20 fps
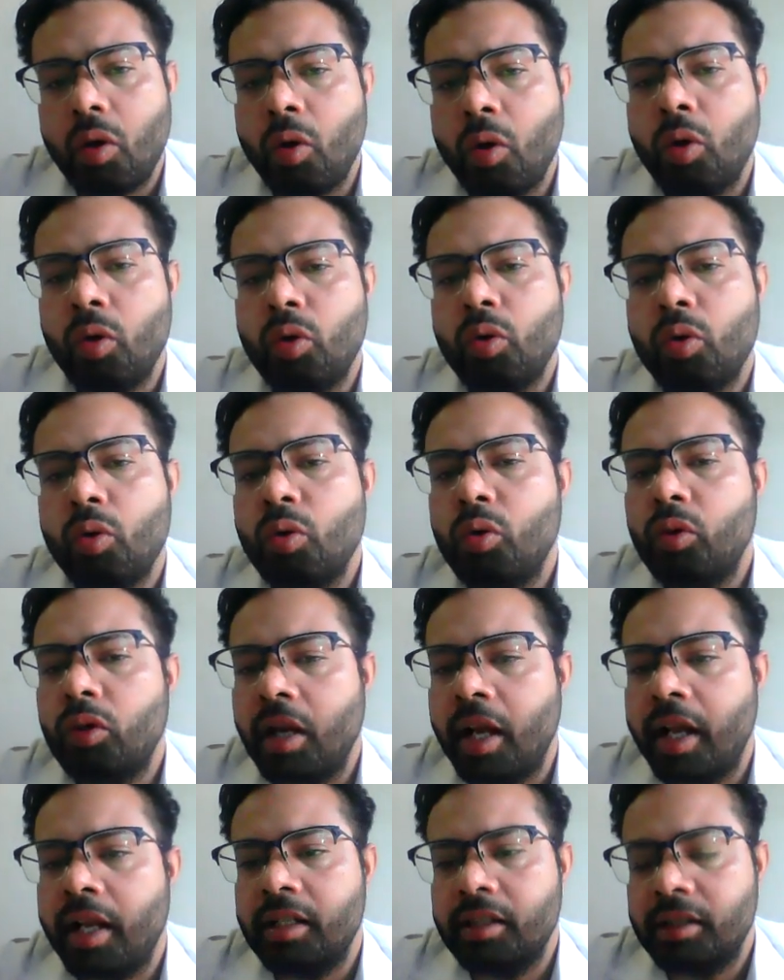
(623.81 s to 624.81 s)

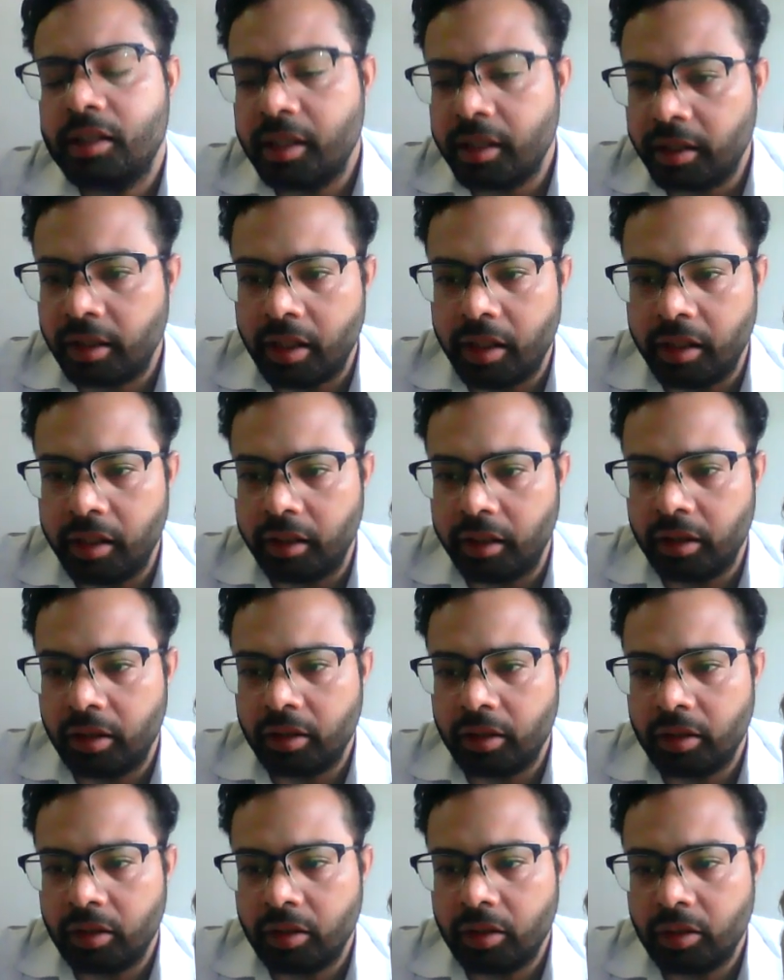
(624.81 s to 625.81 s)
autocrine signaling.
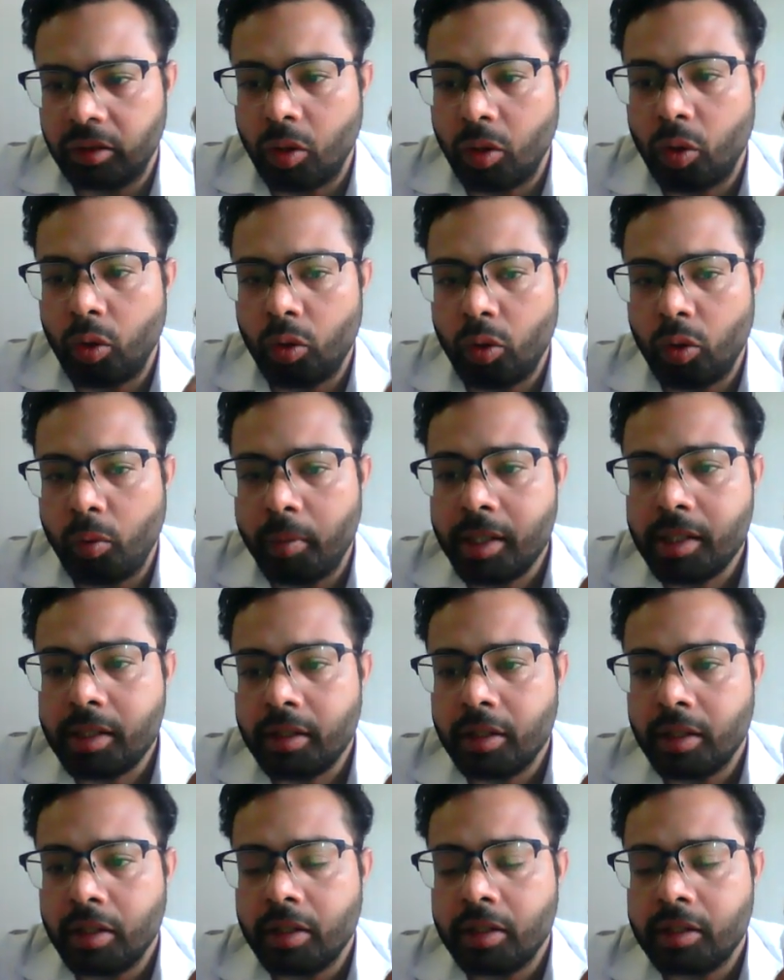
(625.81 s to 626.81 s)
Auto
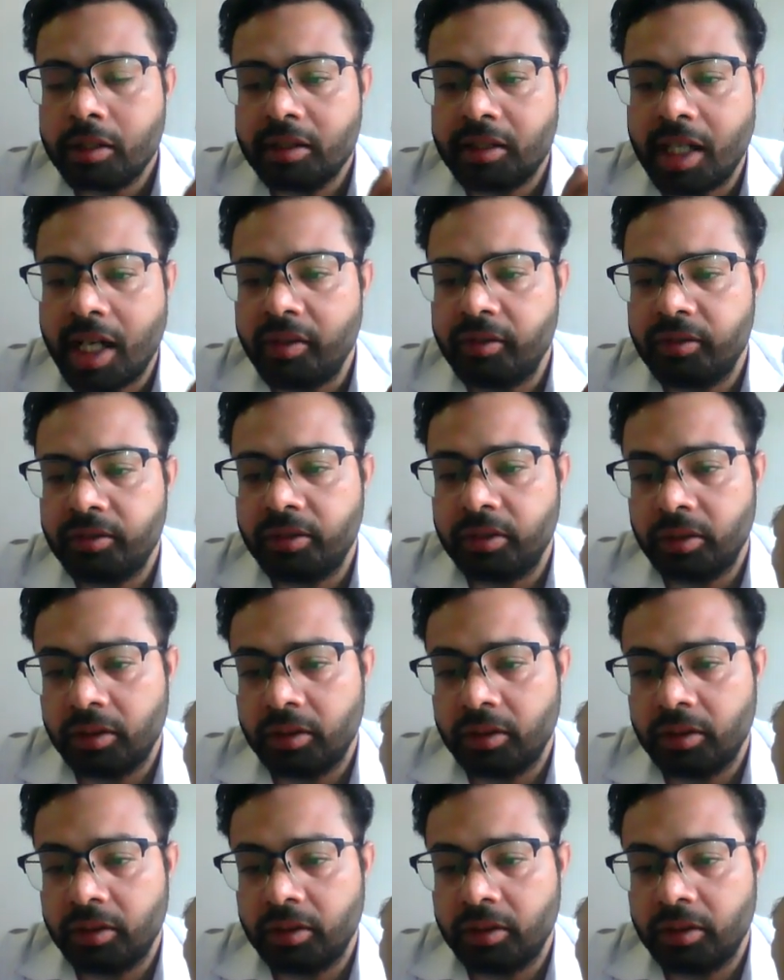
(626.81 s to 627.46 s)
means self,